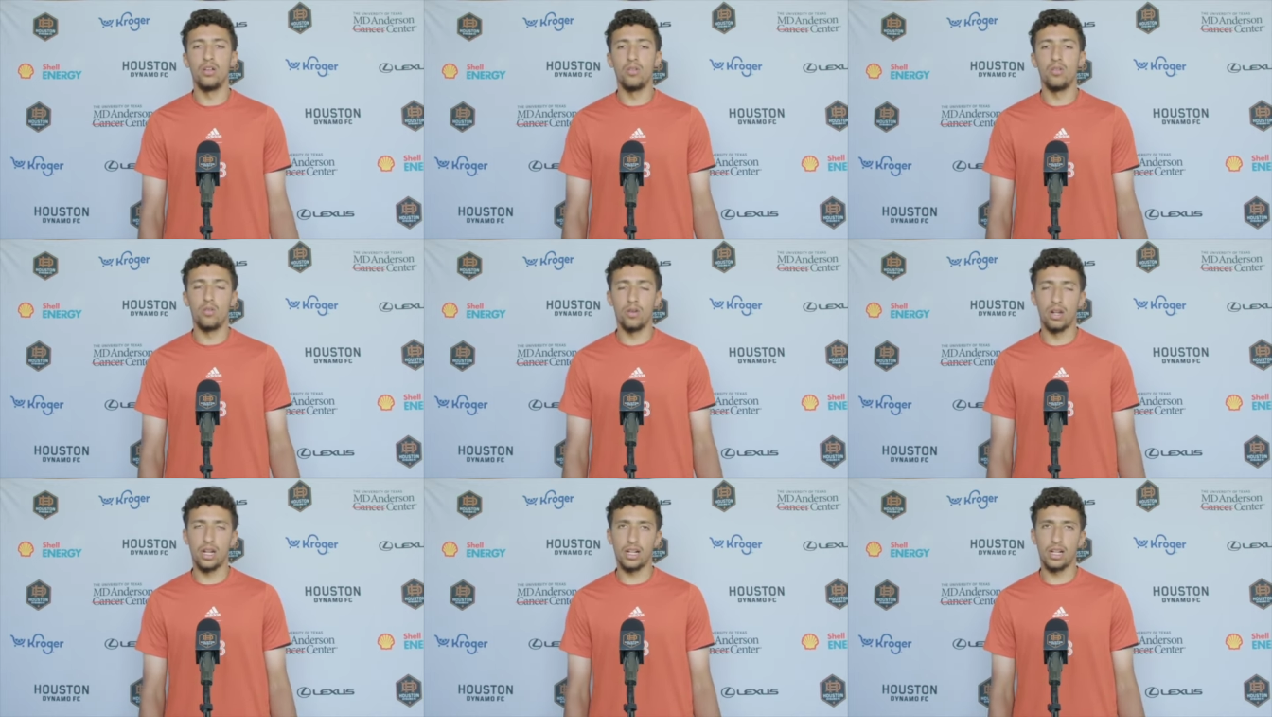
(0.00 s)

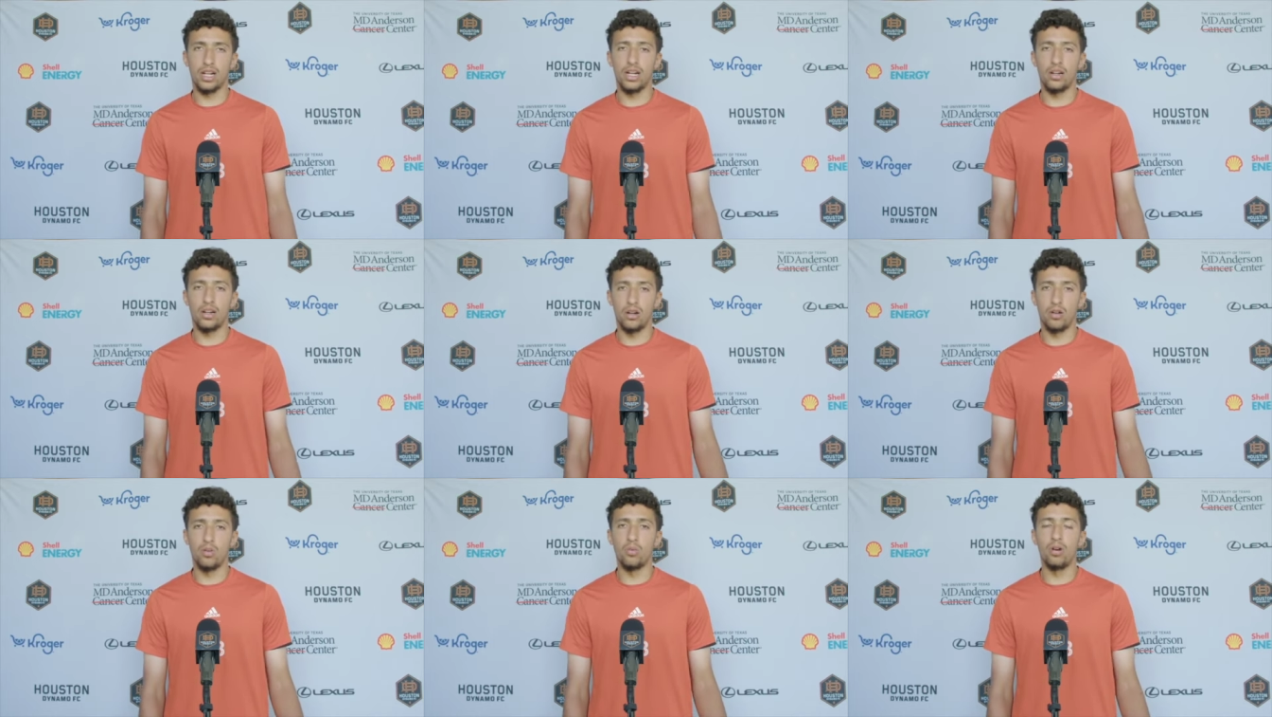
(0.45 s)
when I
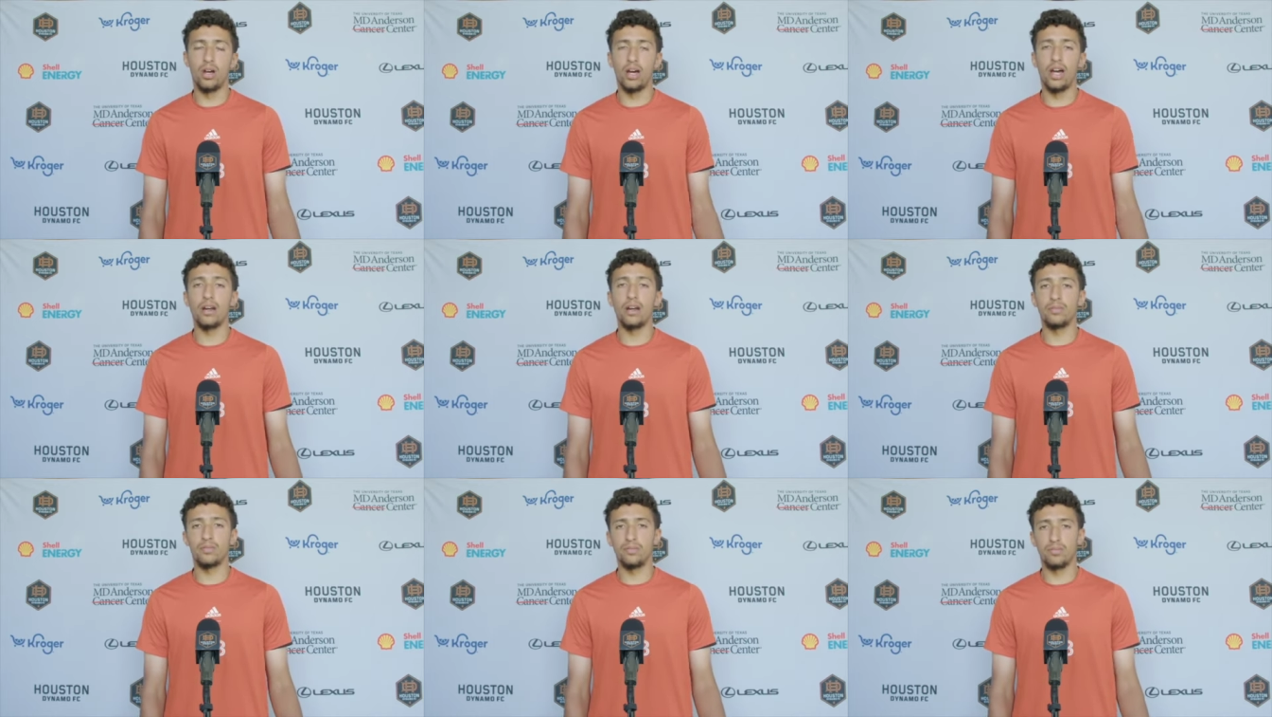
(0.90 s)
got, or what
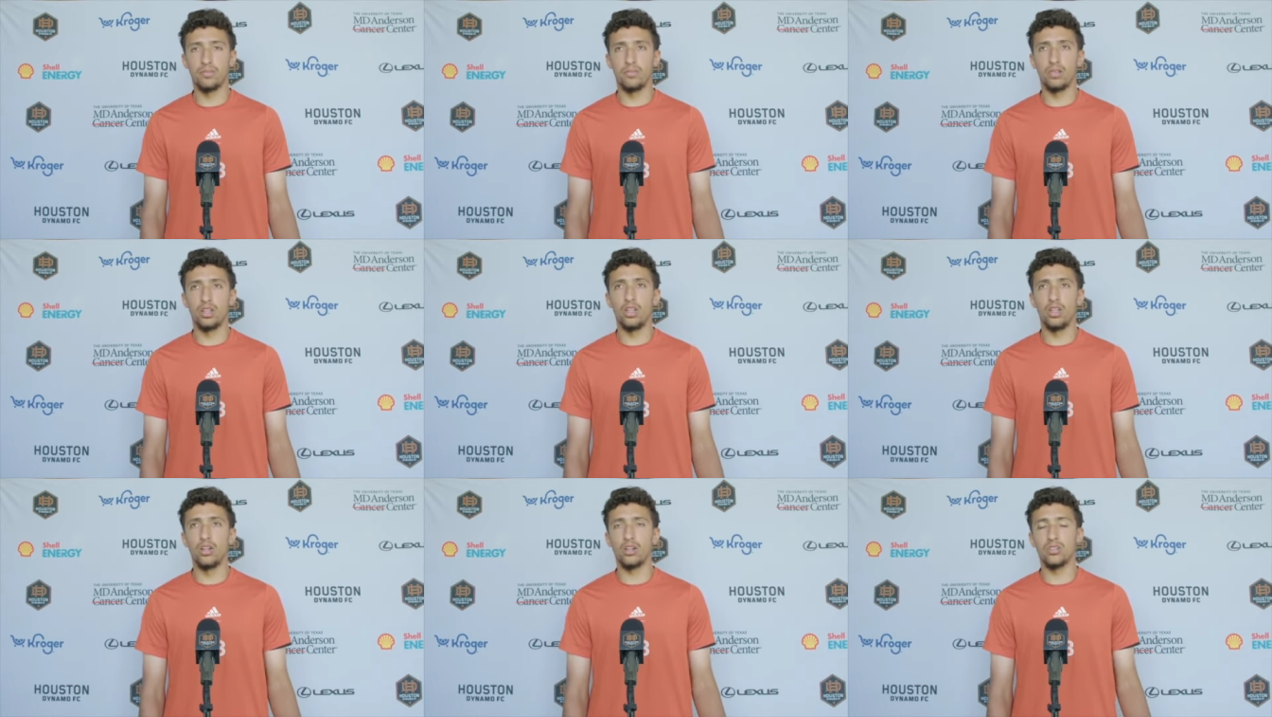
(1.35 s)
I
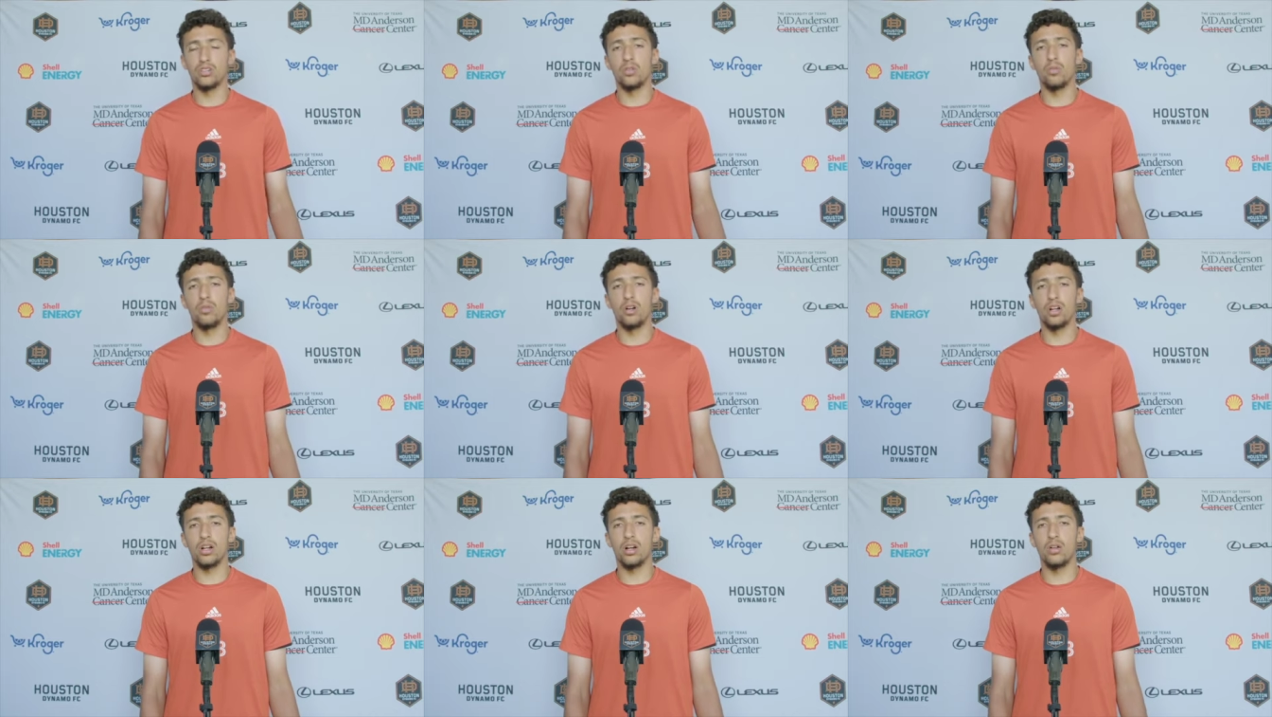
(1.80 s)
look to
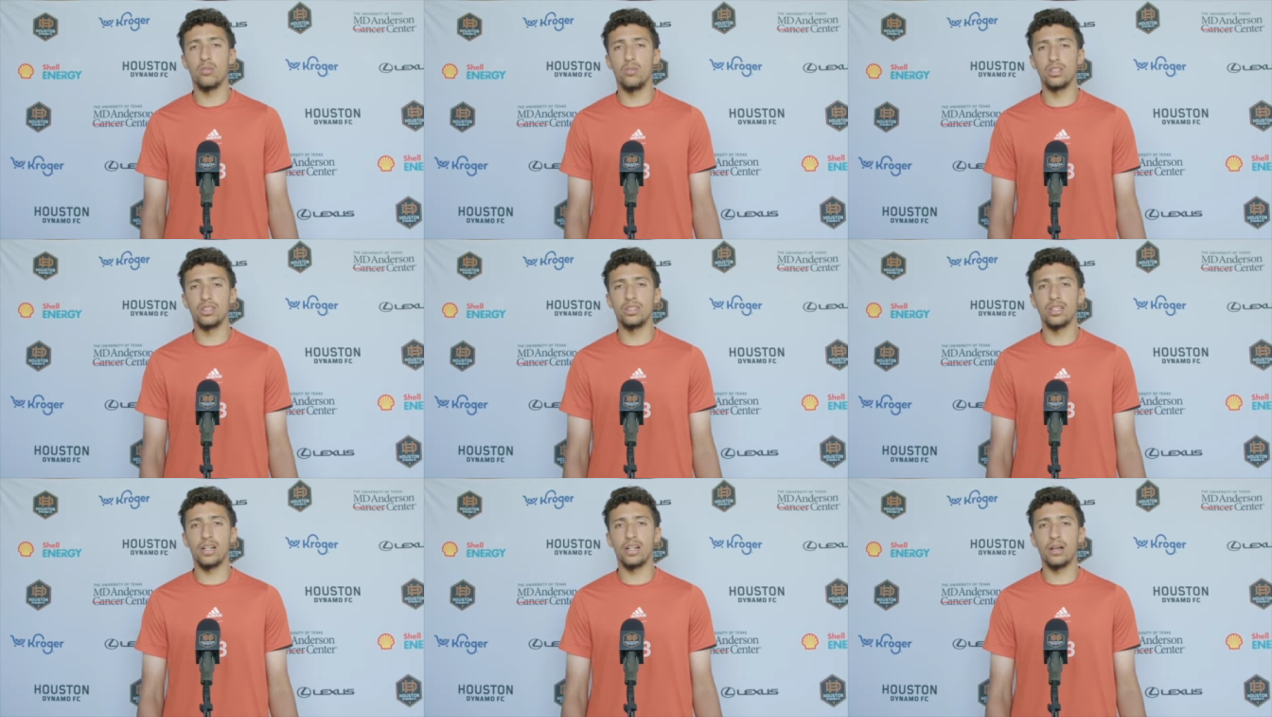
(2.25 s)
work on
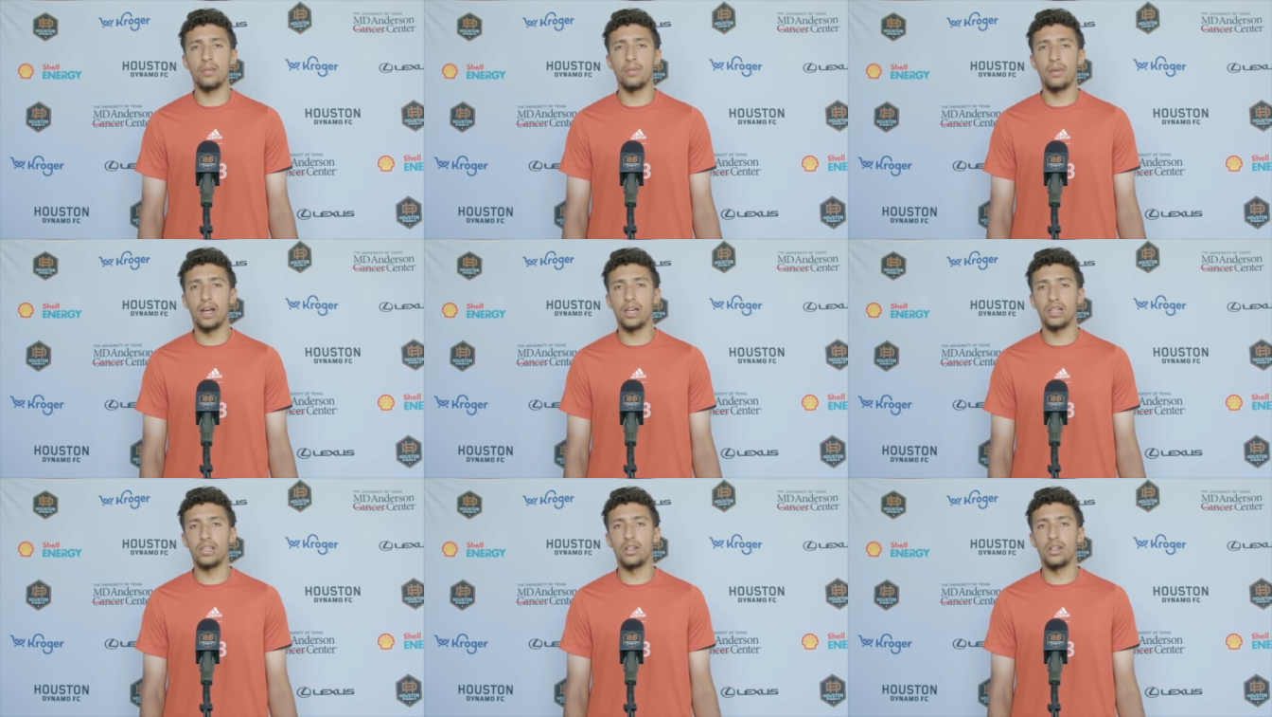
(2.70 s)
once I got
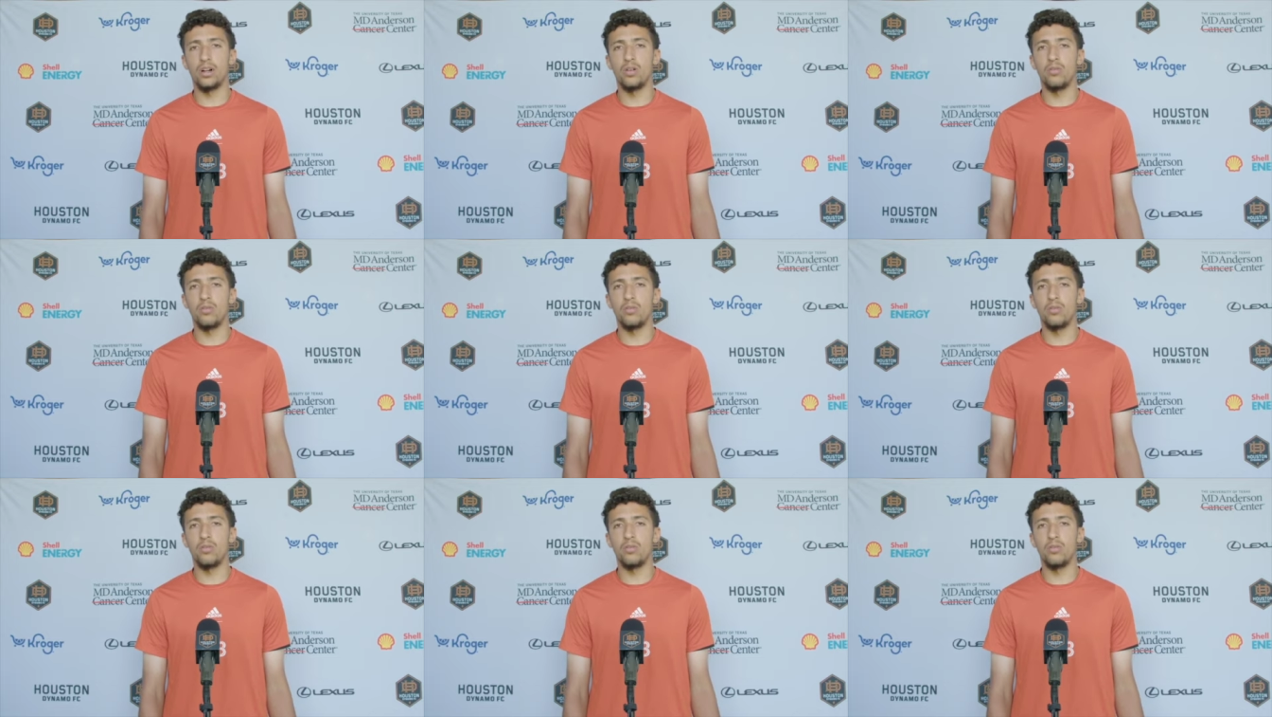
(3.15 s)
back here,